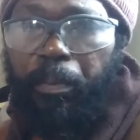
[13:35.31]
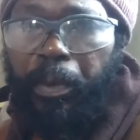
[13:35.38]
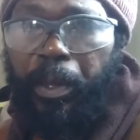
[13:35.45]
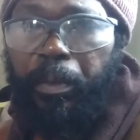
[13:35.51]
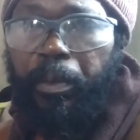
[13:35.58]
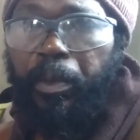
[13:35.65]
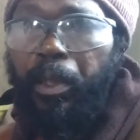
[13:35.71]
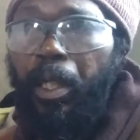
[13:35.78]

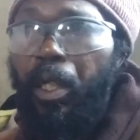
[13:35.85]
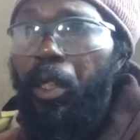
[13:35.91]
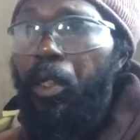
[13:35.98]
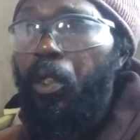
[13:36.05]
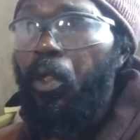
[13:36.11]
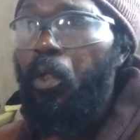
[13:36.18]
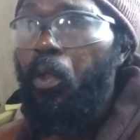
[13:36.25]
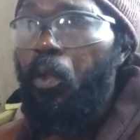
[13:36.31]
people
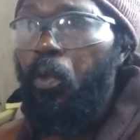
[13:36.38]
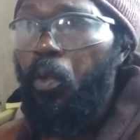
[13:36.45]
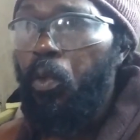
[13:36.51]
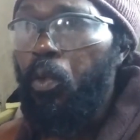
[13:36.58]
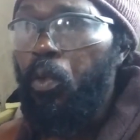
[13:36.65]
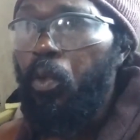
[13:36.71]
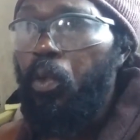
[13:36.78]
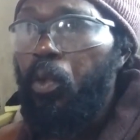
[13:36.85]

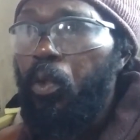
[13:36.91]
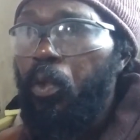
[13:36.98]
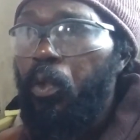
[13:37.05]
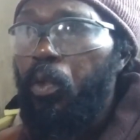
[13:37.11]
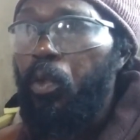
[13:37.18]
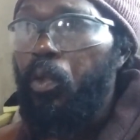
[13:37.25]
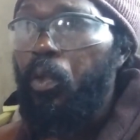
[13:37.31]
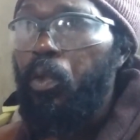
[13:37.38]
who
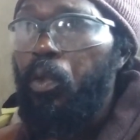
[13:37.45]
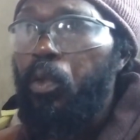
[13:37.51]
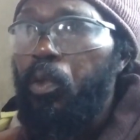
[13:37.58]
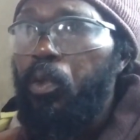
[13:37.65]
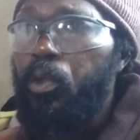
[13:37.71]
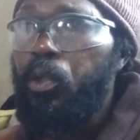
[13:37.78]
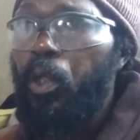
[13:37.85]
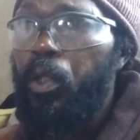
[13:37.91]

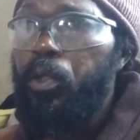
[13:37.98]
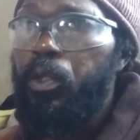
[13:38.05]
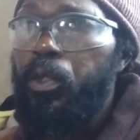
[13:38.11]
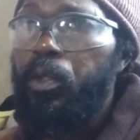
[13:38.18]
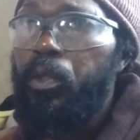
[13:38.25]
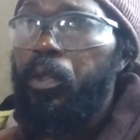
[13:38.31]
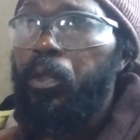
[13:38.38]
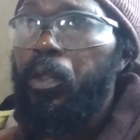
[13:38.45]
just
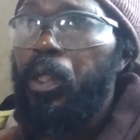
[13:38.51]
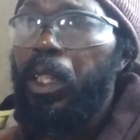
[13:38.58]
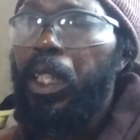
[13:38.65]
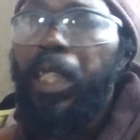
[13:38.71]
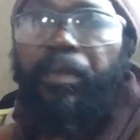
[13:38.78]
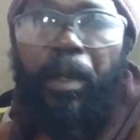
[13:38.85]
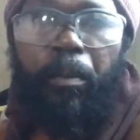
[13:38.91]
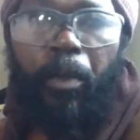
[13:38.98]

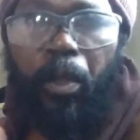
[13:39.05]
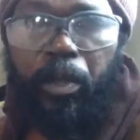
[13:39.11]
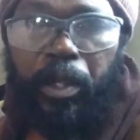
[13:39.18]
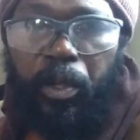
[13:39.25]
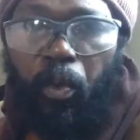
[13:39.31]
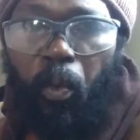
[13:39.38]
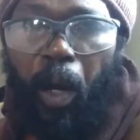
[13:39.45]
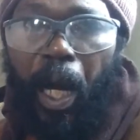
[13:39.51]
live amongst
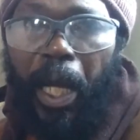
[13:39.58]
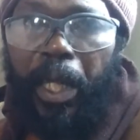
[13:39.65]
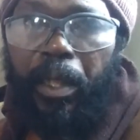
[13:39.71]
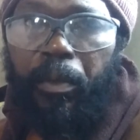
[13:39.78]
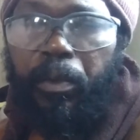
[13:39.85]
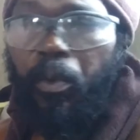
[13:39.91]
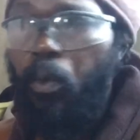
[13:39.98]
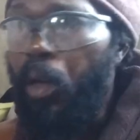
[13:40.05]
the
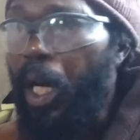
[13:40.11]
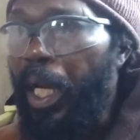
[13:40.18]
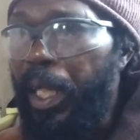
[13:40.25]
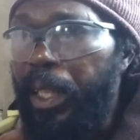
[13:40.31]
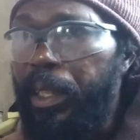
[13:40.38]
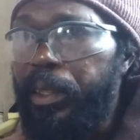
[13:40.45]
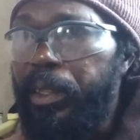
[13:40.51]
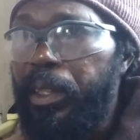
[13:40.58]

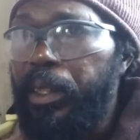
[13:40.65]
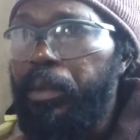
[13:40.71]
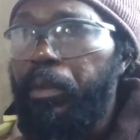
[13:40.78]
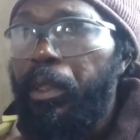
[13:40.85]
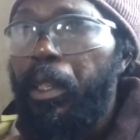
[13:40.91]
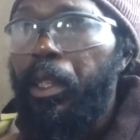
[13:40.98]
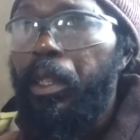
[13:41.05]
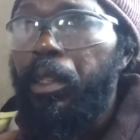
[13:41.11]
wild thing.
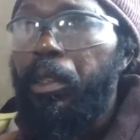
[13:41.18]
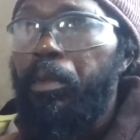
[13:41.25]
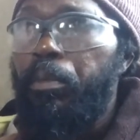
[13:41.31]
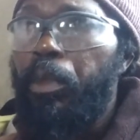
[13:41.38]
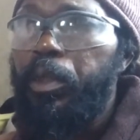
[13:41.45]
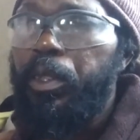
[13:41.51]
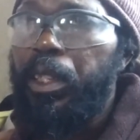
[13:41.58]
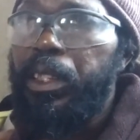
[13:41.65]

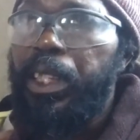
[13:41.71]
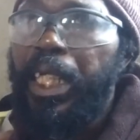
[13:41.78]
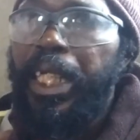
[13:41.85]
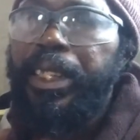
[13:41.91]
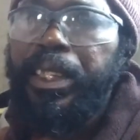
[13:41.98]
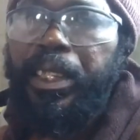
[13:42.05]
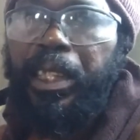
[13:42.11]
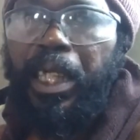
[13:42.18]
But
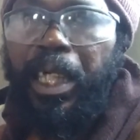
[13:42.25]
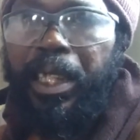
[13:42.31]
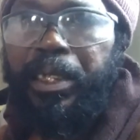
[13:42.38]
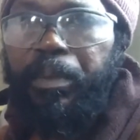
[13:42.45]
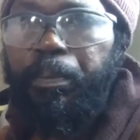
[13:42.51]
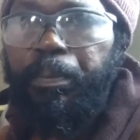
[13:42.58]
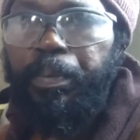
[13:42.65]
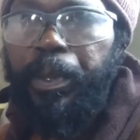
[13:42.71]
society
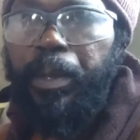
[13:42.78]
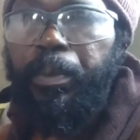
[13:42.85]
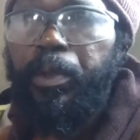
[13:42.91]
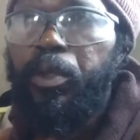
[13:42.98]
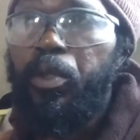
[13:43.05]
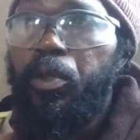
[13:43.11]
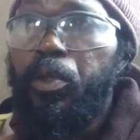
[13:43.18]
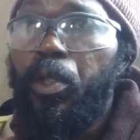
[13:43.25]
causes people
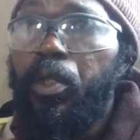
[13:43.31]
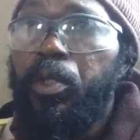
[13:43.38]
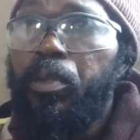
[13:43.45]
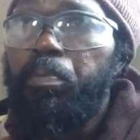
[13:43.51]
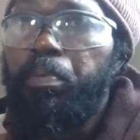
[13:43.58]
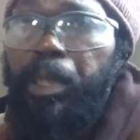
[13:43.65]
to just